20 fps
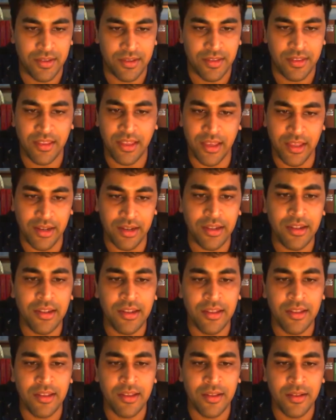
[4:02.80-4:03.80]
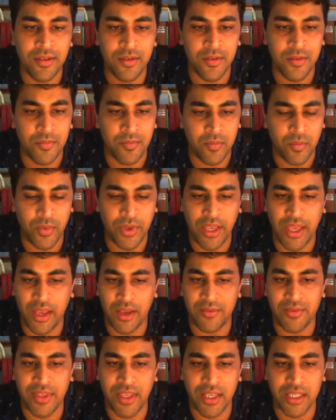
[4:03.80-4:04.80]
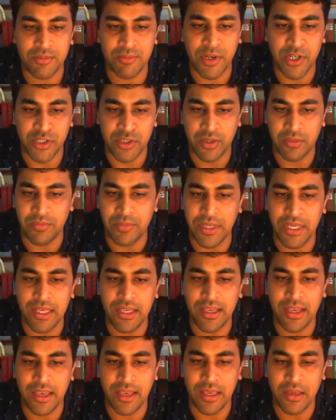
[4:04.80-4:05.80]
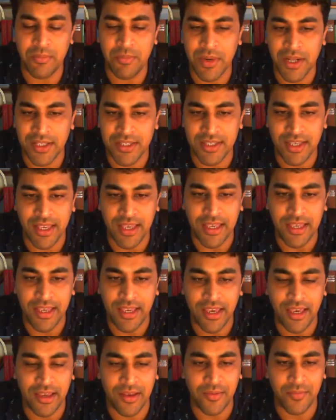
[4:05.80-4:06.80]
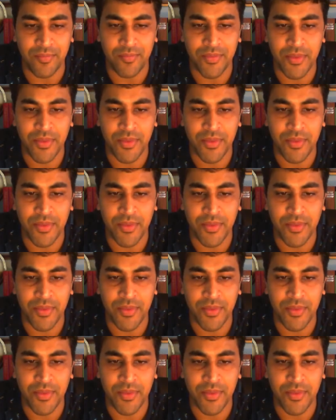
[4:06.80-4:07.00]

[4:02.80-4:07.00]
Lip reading: Then we have the expression BK plus AK.